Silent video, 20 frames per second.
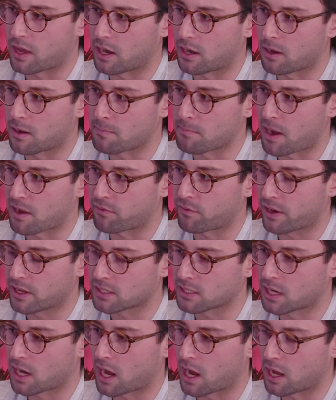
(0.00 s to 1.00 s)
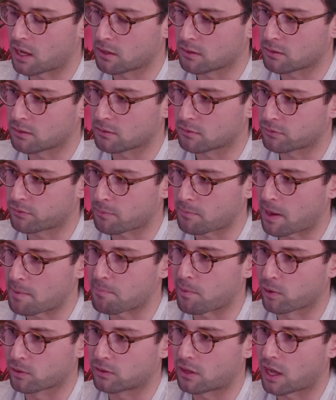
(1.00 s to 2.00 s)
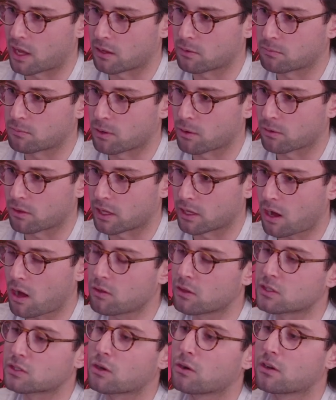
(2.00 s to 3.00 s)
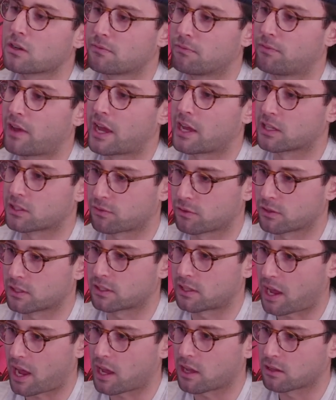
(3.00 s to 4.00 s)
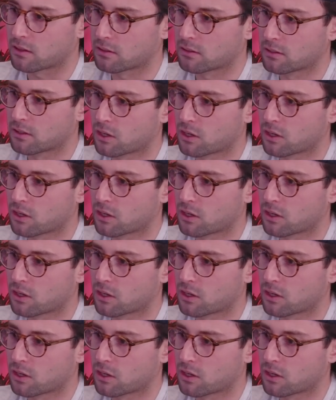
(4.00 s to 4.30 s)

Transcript: And then my friends and I, for my birthday, we were like, oh, let's go to Vegas for the day.